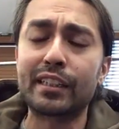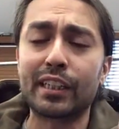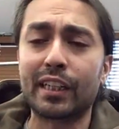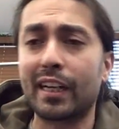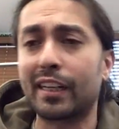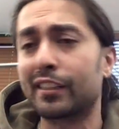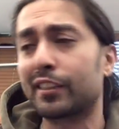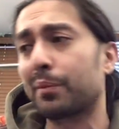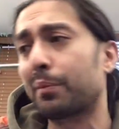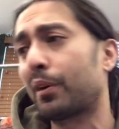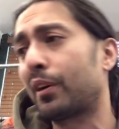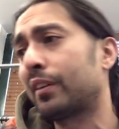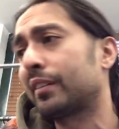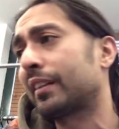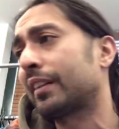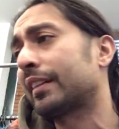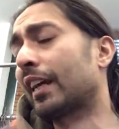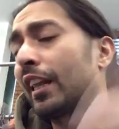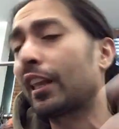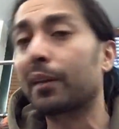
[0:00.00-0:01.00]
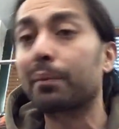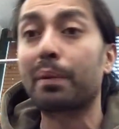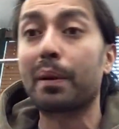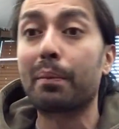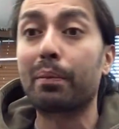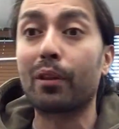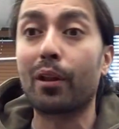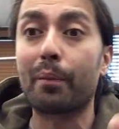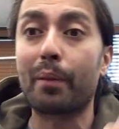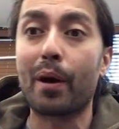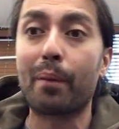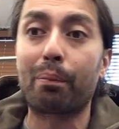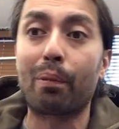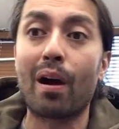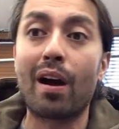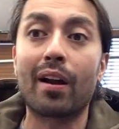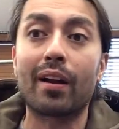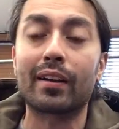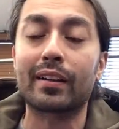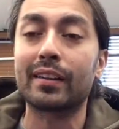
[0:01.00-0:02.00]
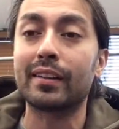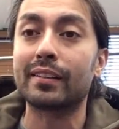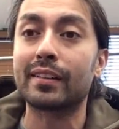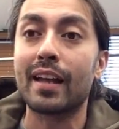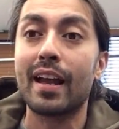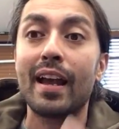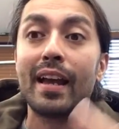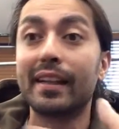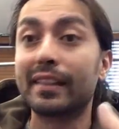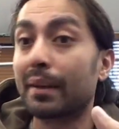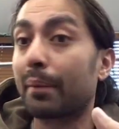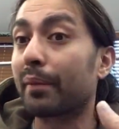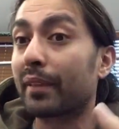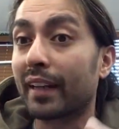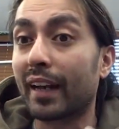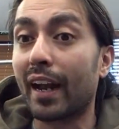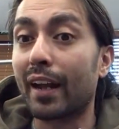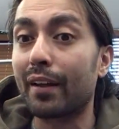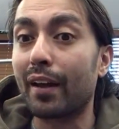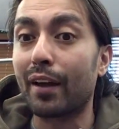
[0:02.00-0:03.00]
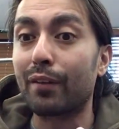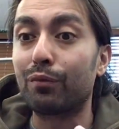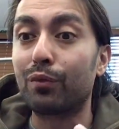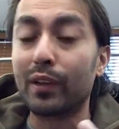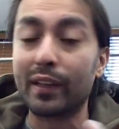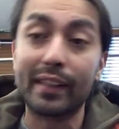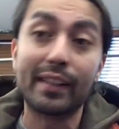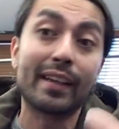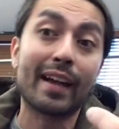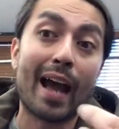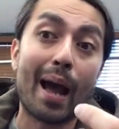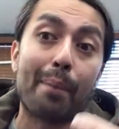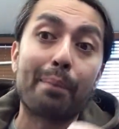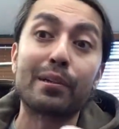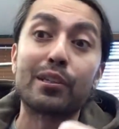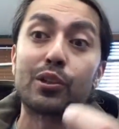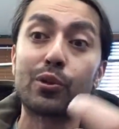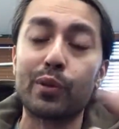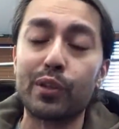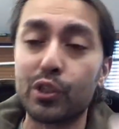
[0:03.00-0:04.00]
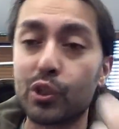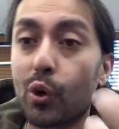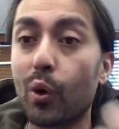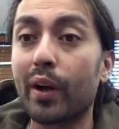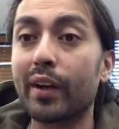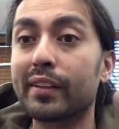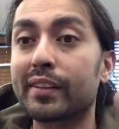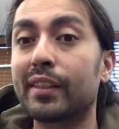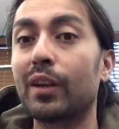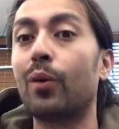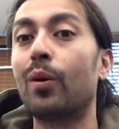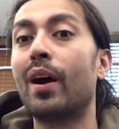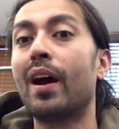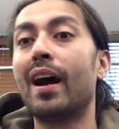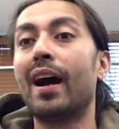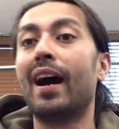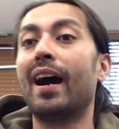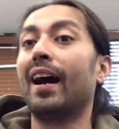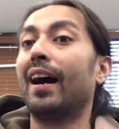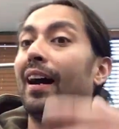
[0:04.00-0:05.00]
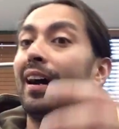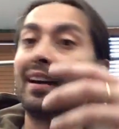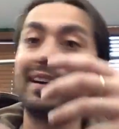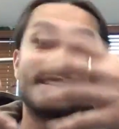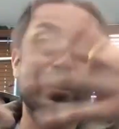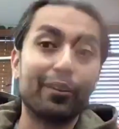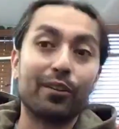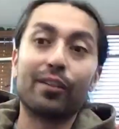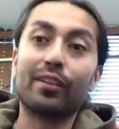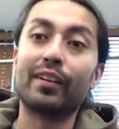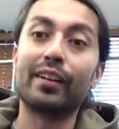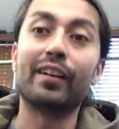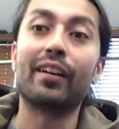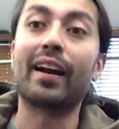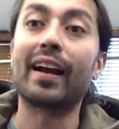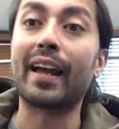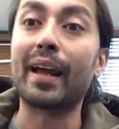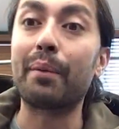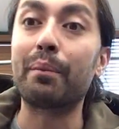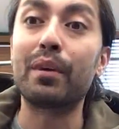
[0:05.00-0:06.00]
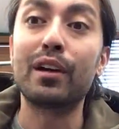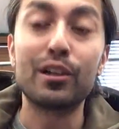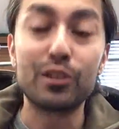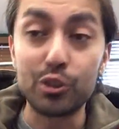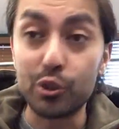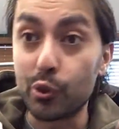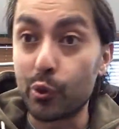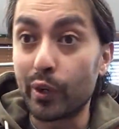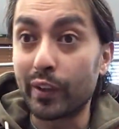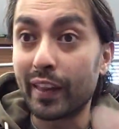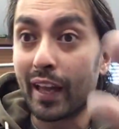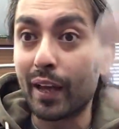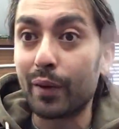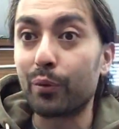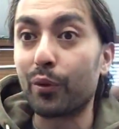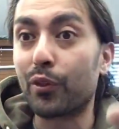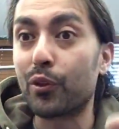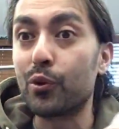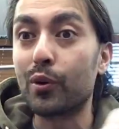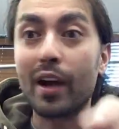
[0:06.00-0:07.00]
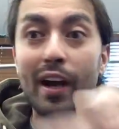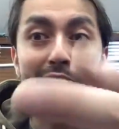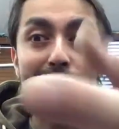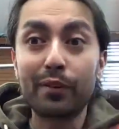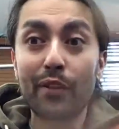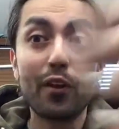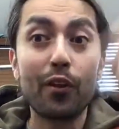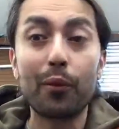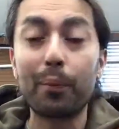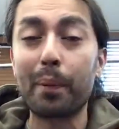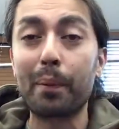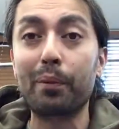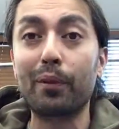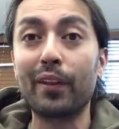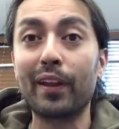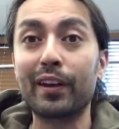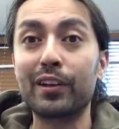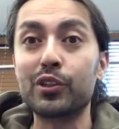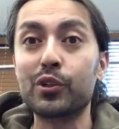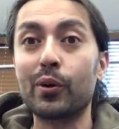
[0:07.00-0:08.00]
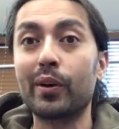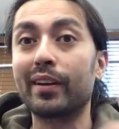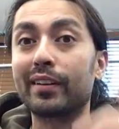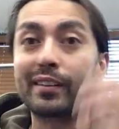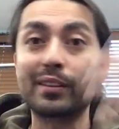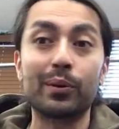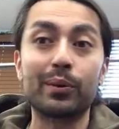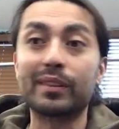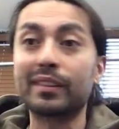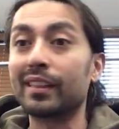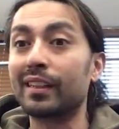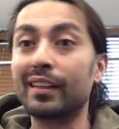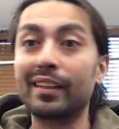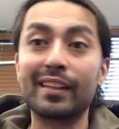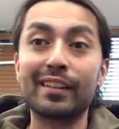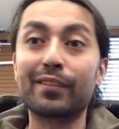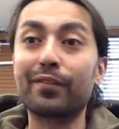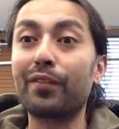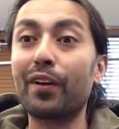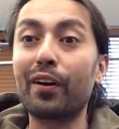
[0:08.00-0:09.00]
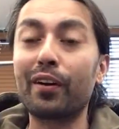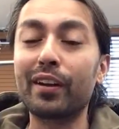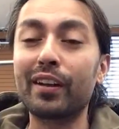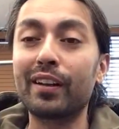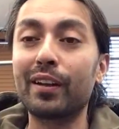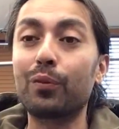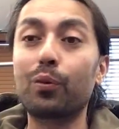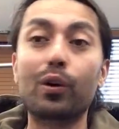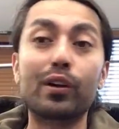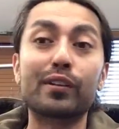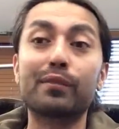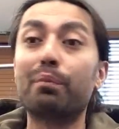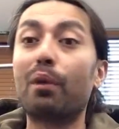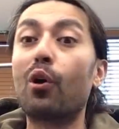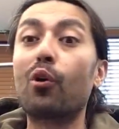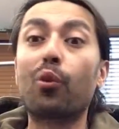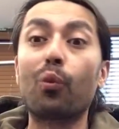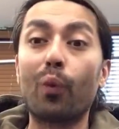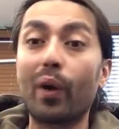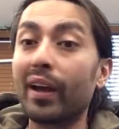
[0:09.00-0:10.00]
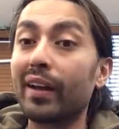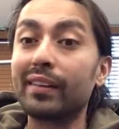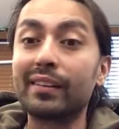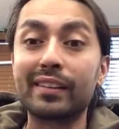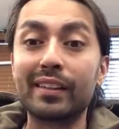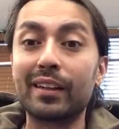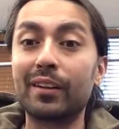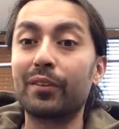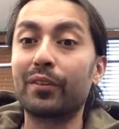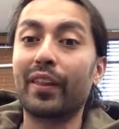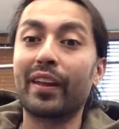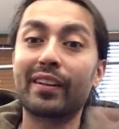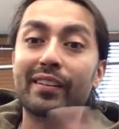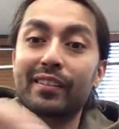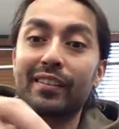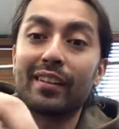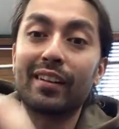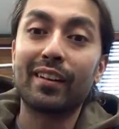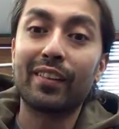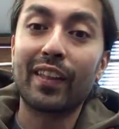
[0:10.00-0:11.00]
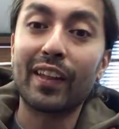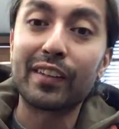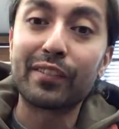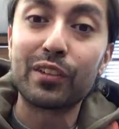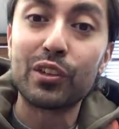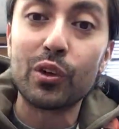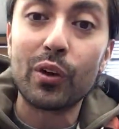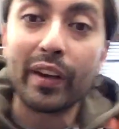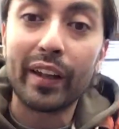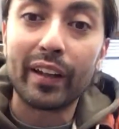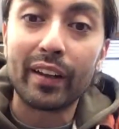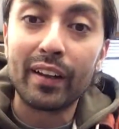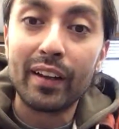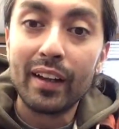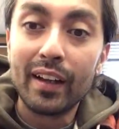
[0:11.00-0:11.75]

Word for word: to customers and telling people about product is, is something that I, I really happen to enjoy. So uh, here here I am doing that with you guys with other people that enjoy it. So it, uh, it's very it works both ways. You know, thanks uh, thanks for joining.